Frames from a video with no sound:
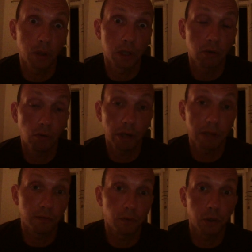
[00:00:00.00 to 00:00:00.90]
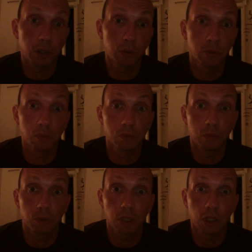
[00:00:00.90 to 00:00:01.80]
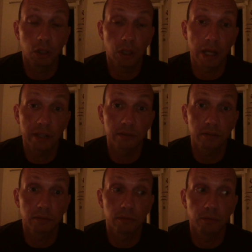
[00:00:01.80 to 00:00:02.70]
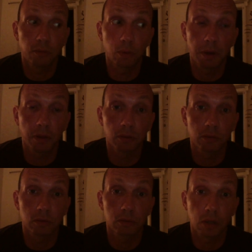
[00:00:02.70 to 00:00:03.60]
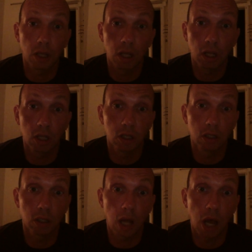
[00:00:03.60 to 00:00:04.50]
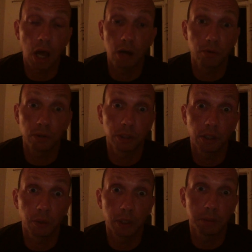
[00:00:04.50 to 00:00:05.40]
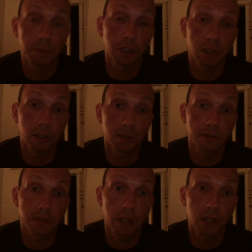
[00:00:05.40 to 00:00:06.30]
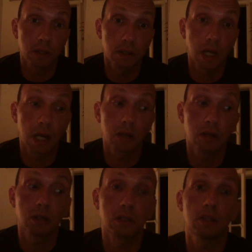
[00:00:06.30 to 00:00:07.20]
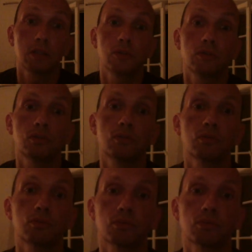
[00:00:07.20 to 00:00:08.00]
great for you in the last 4 months, and I don't really know anybody that can say that that is